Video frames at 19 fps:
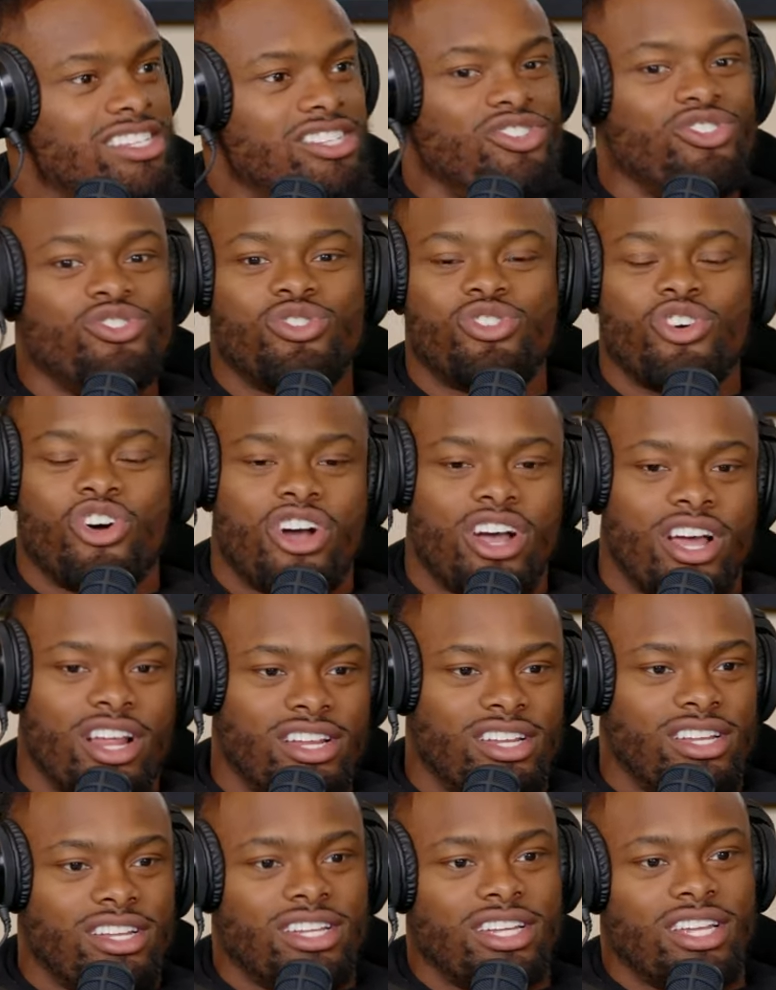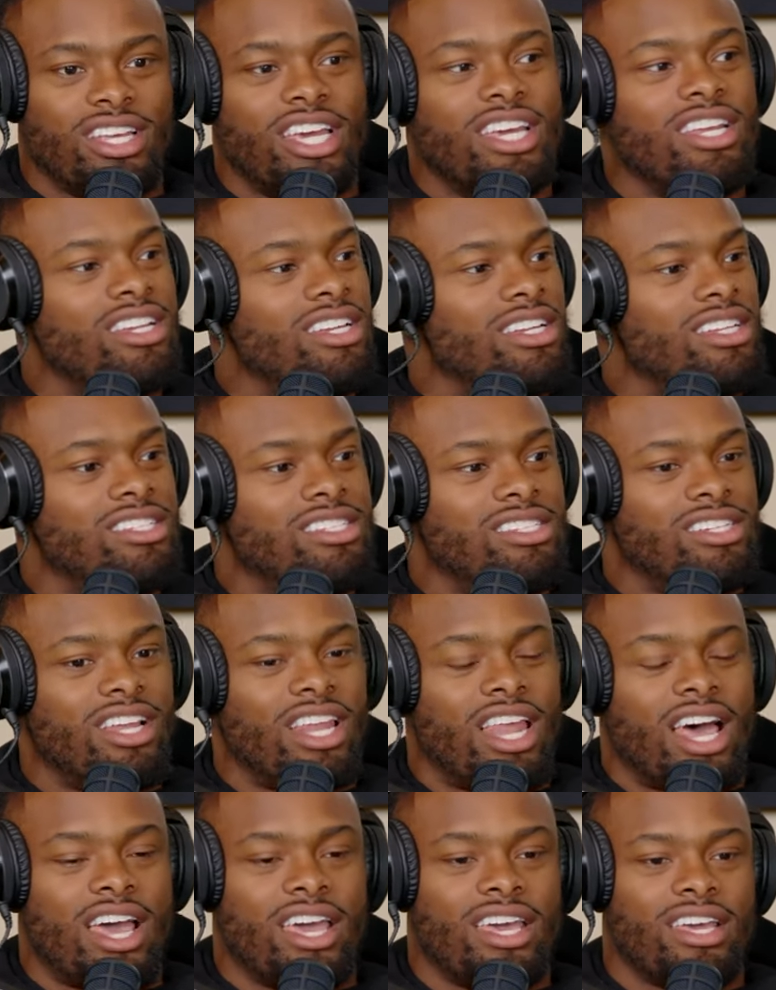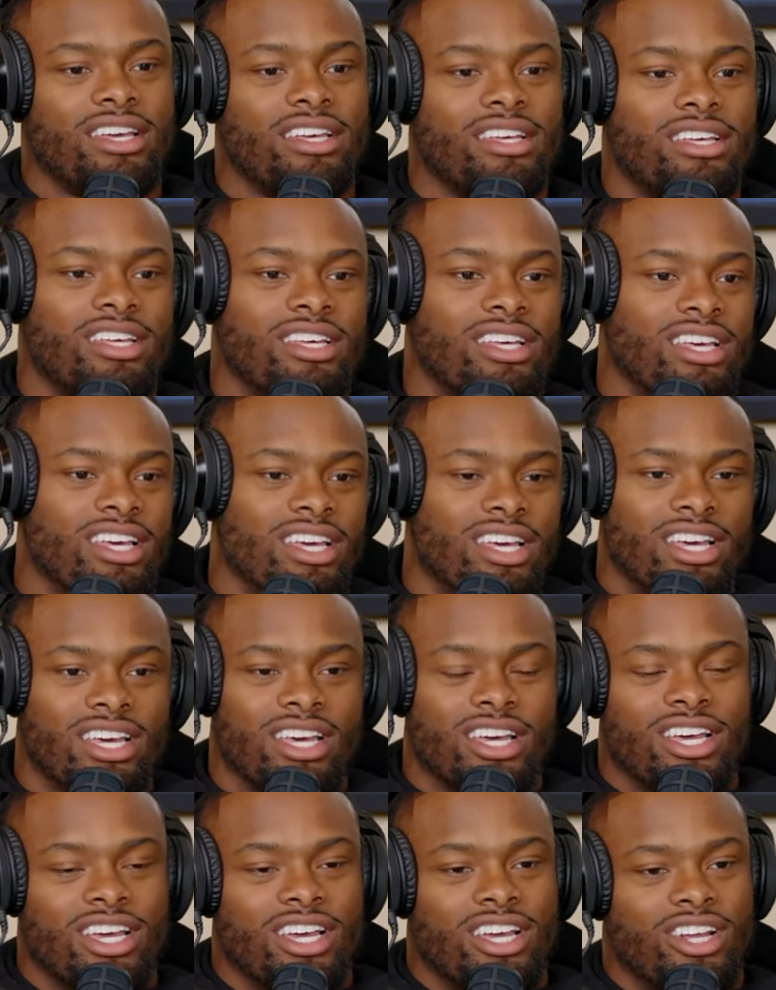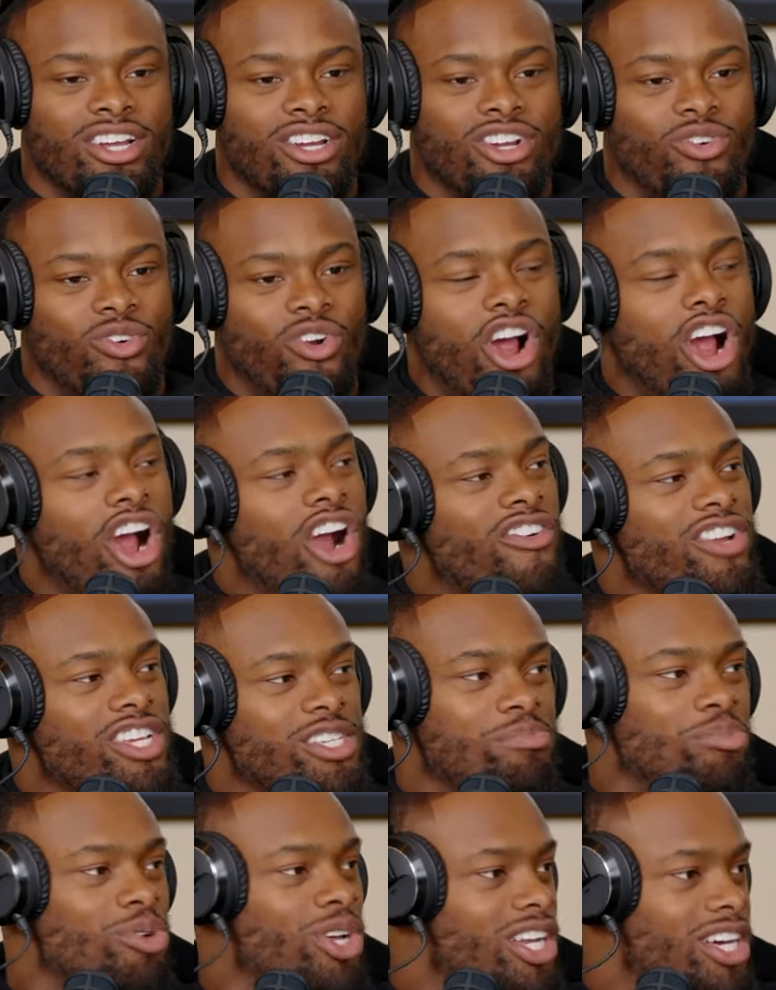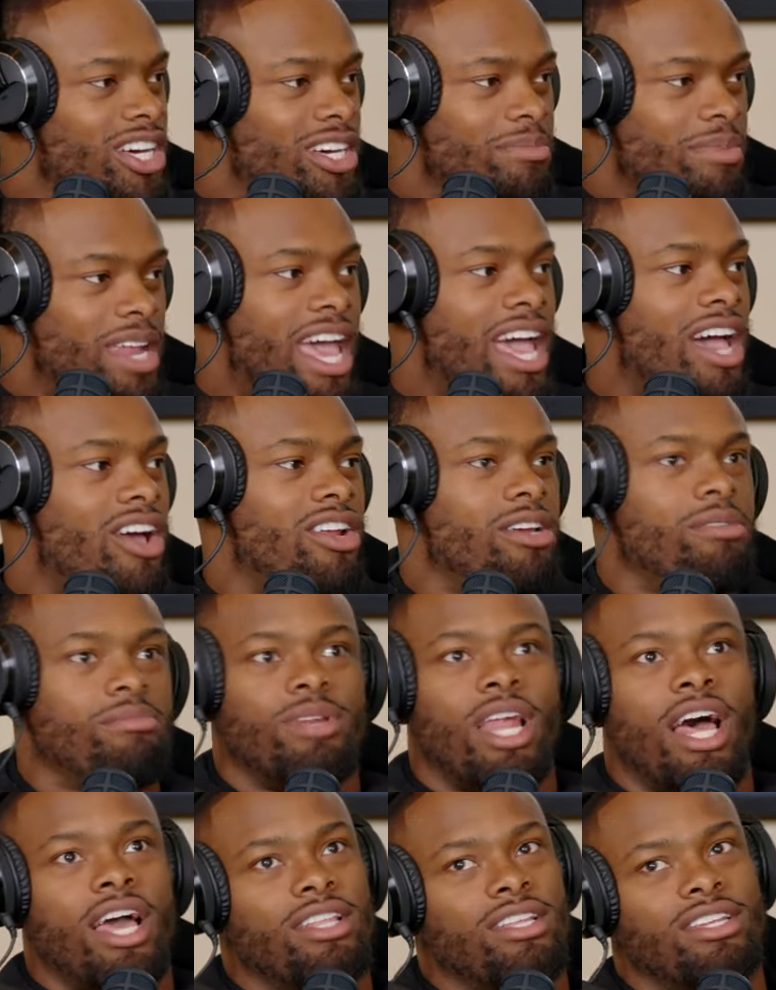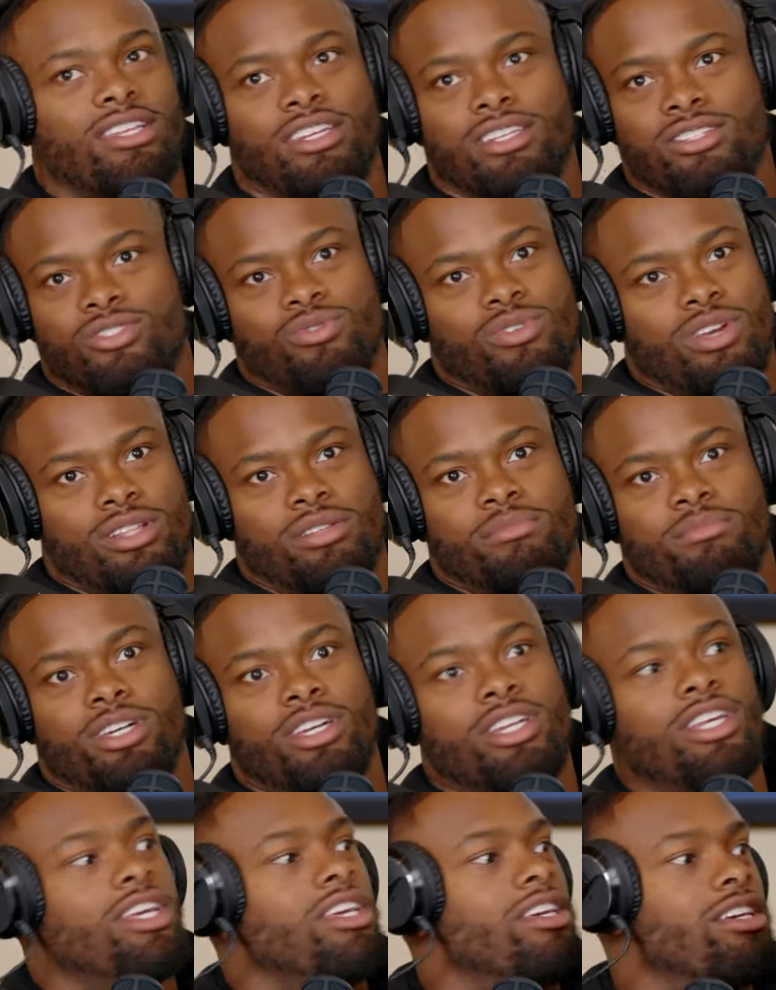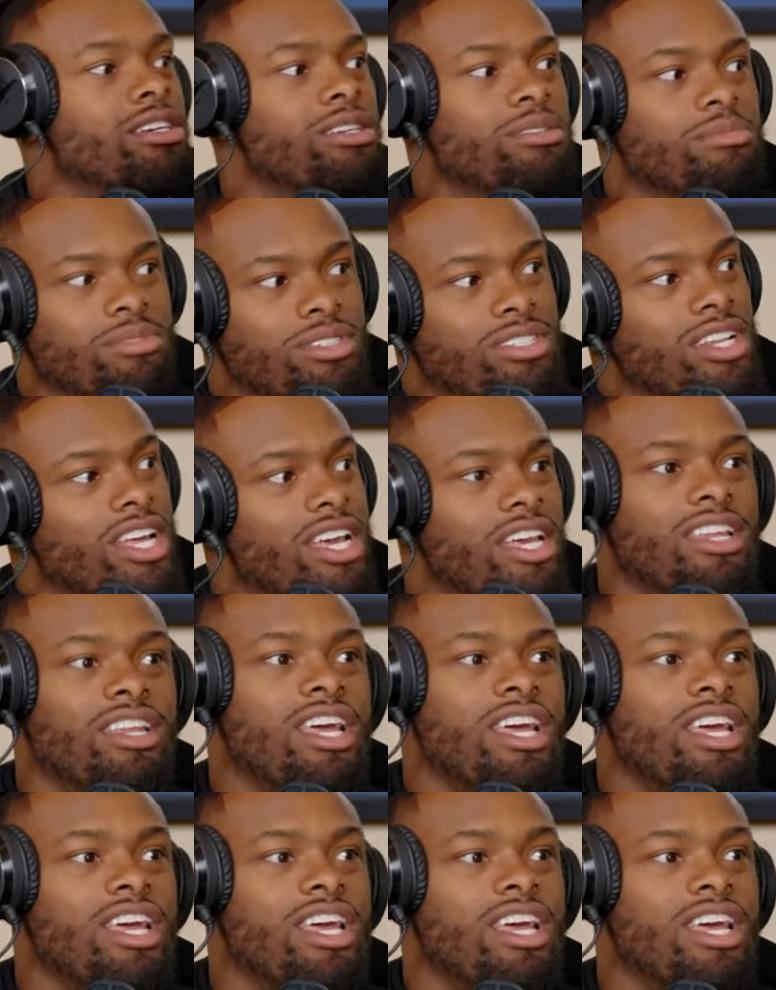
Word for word: you start getting to like the Raris pull up. Now them like the niggas who got them 100 M's. Yeah, those